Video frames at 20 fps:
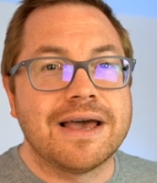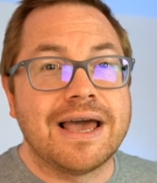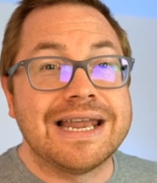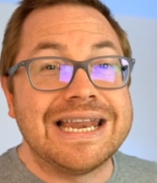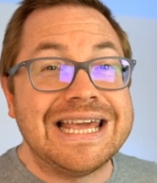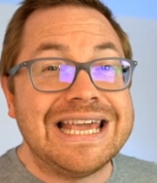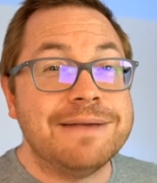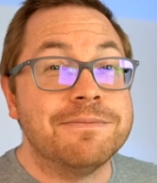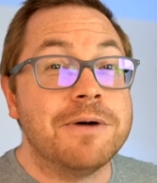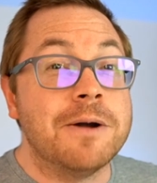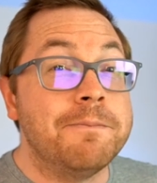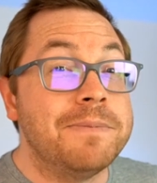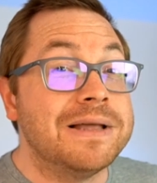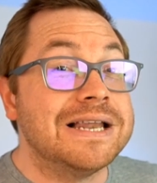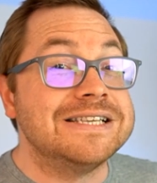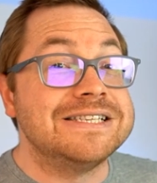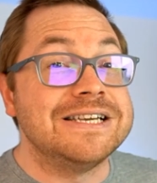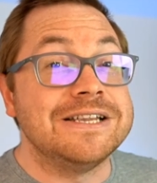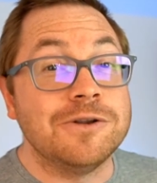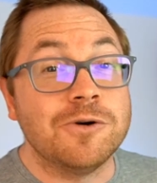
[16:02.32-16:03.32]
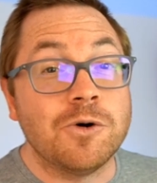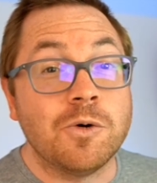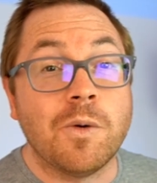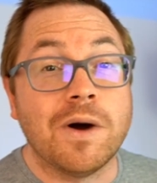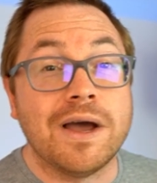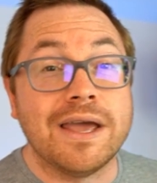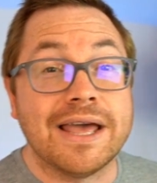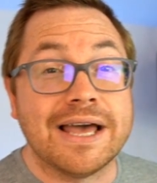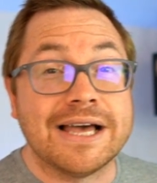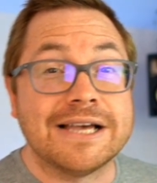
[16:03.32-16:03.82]
and eMobility
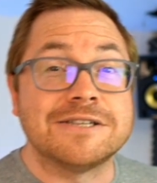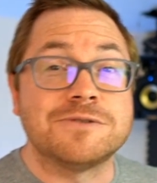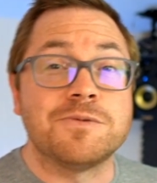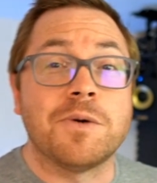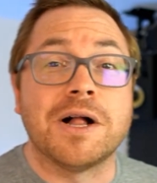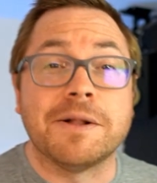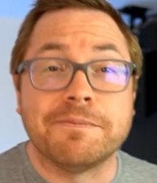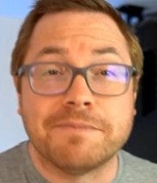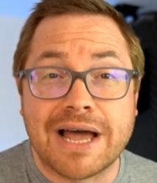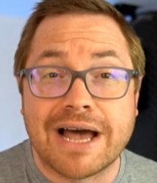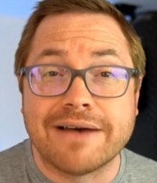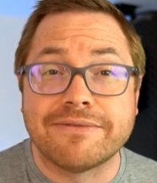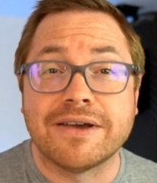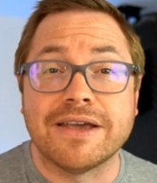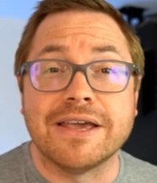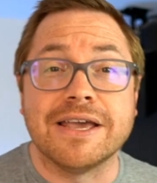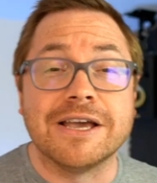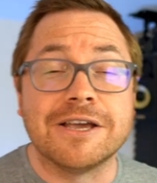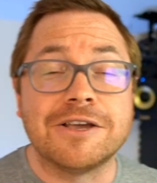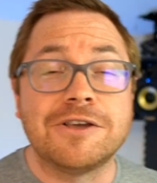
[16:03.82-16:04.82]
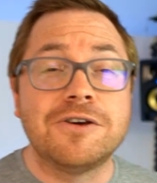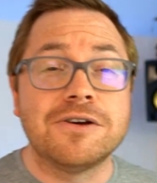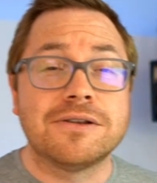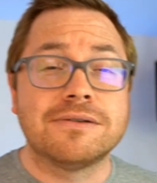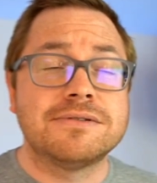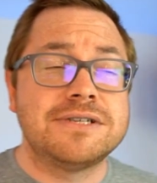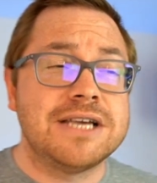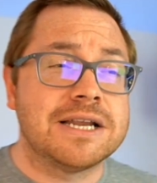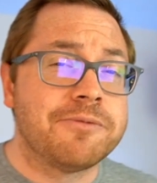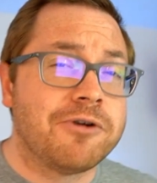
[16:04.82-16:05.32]
Norway as well. Have a good
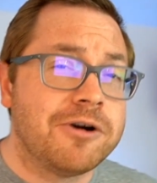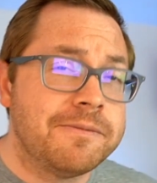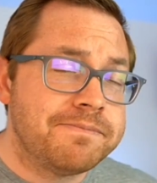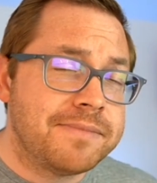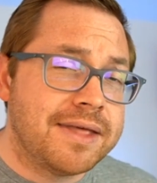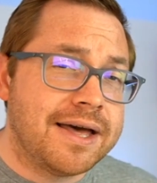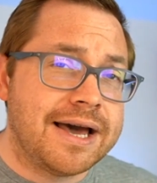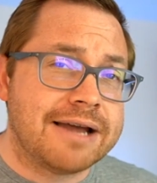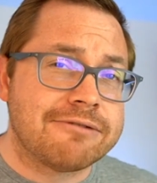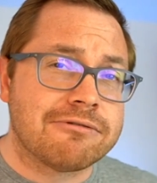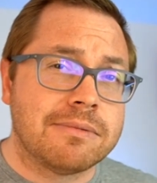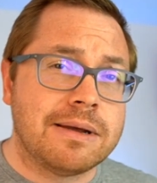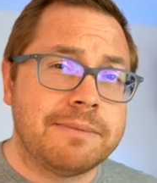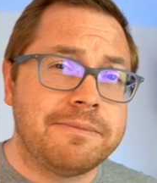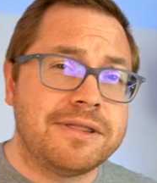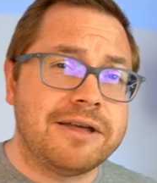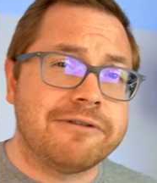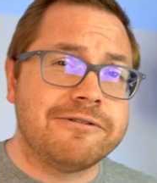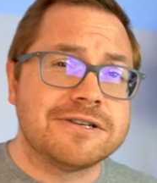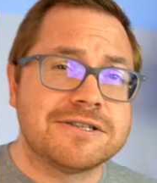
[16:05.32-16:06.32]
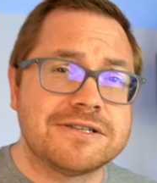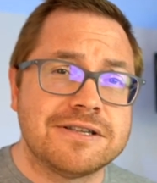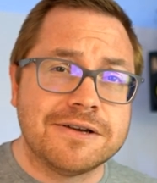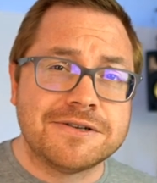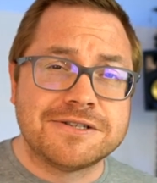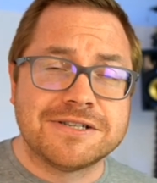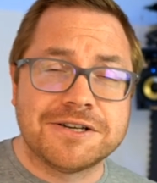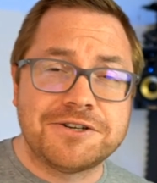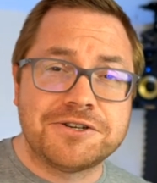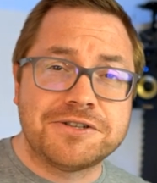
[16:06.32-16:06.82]
one, see you tomorrow, and remember, there is no
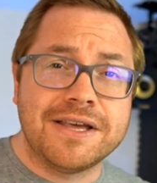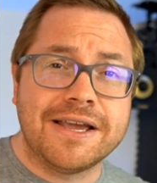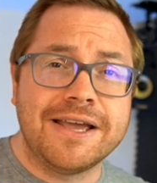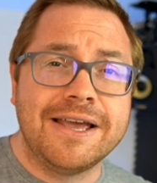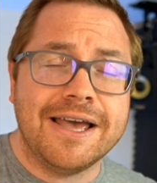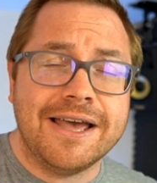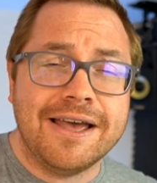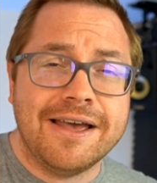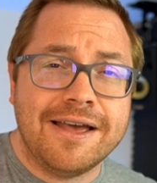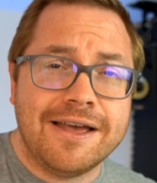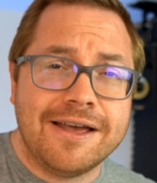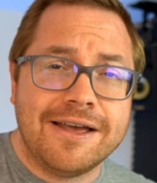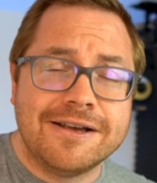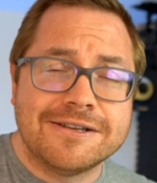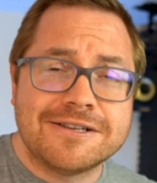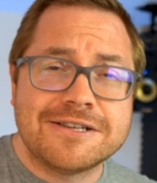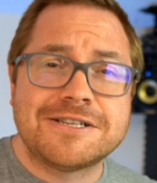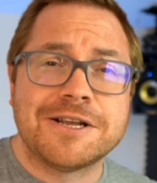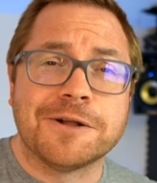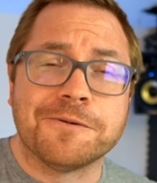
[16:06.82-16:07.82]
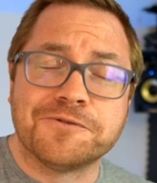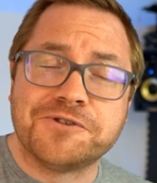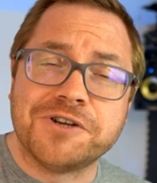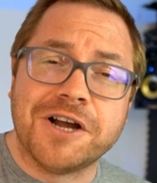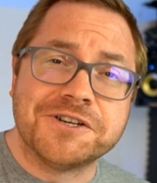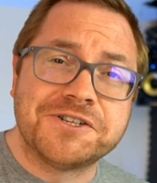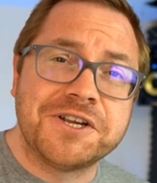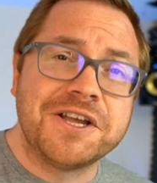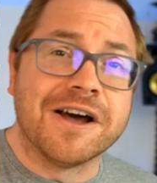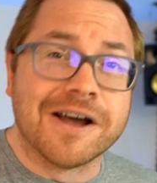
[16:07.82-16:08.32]
such thing as a
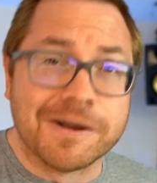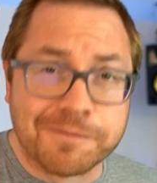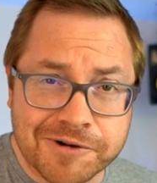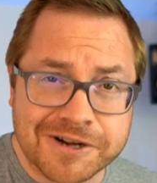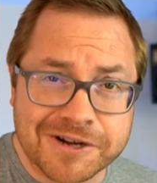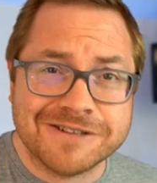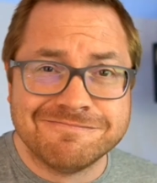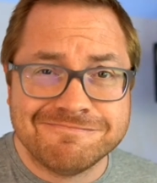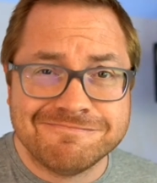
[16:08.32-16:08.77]
self-charging hybrid.